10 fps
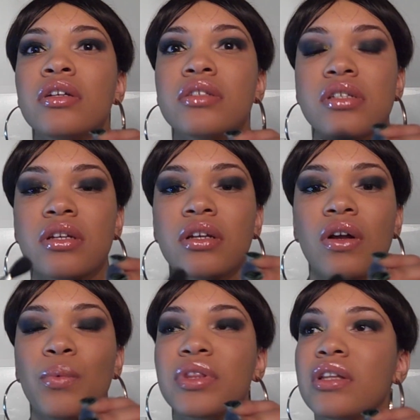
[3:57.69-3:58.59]
Just gonna
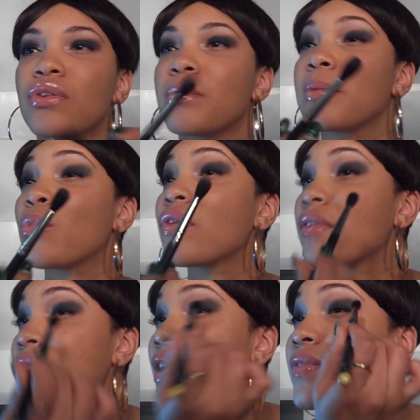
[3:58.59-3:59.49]
go with a little bit more of
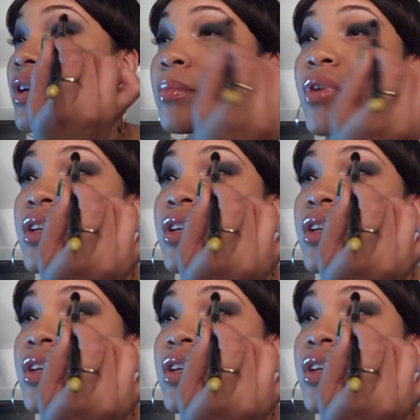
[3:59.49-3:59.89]
a fluffier